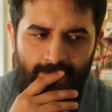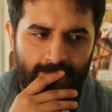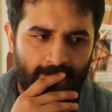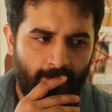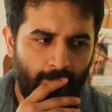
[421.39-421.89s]

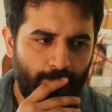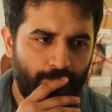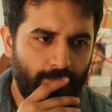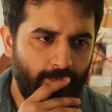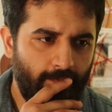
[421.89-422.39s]
So
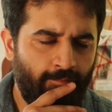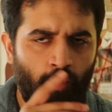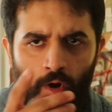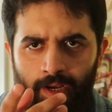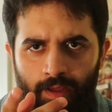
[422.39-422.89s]

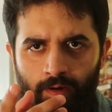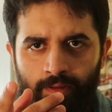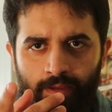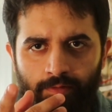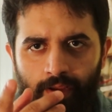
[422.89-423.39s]
Freud, on
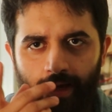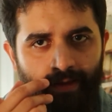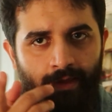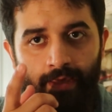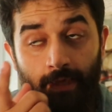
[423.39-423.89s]
the other hand,
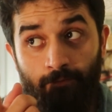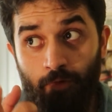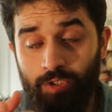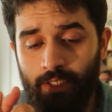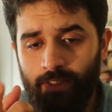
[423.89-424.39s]
I think he
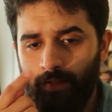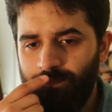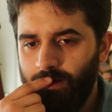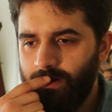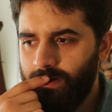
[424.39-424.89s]
wasn't.
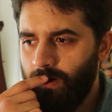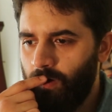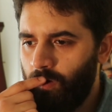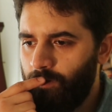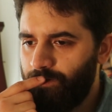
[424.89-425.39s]

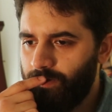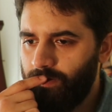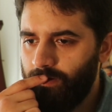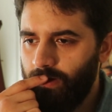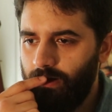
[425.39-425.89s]
So
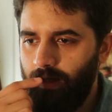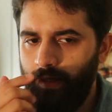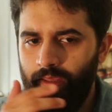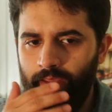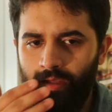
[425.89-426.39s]

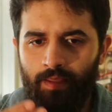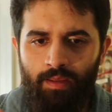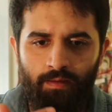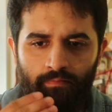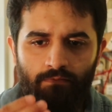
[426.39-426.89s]

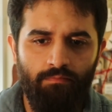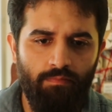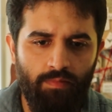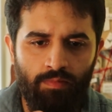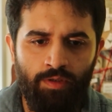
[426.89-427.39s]
he
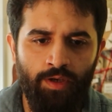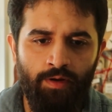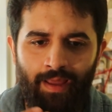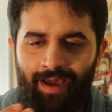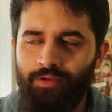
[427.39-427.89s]

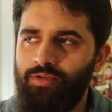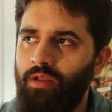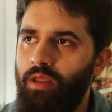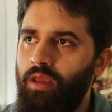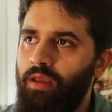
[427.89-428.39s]
didn't
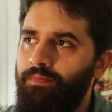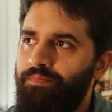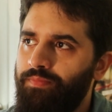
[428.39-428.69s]
actually